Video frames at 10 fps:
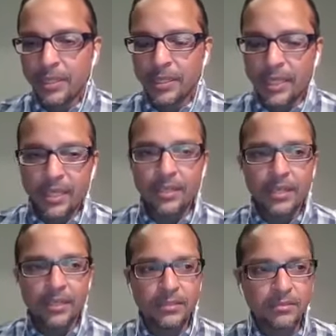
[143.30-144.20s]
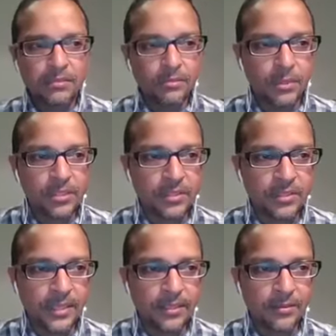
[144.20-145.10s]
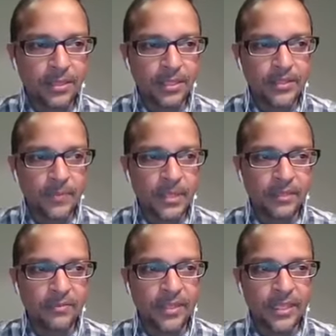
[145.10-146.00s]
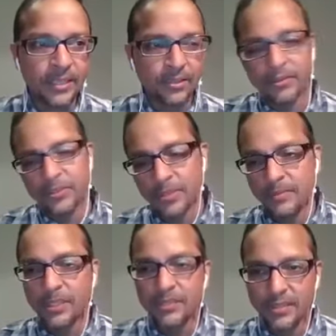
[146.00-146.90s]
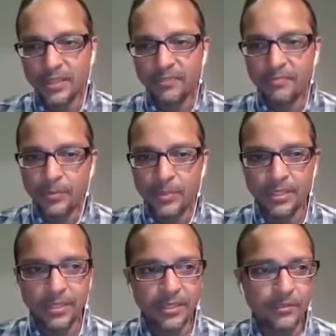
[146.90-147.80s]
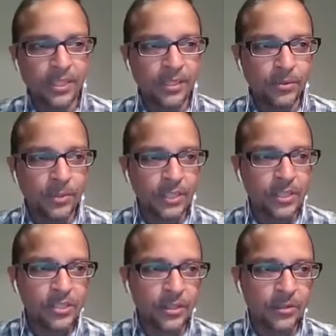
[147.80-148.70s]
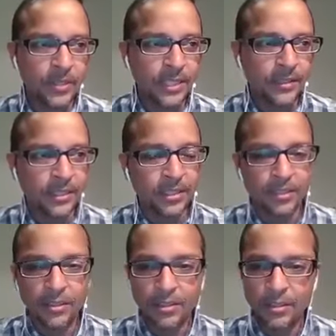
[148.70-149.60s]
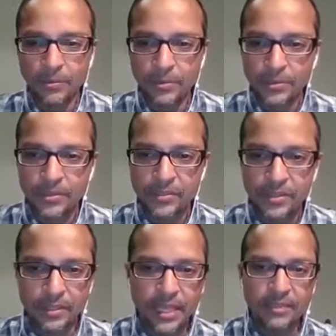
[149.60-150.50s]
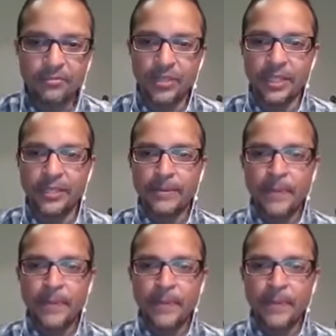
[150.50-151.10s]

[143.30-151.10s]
Canonize, which is now on Spotify and all the streaming stuff. But we did a release show at Lincoln Hall, which was a lot of fun.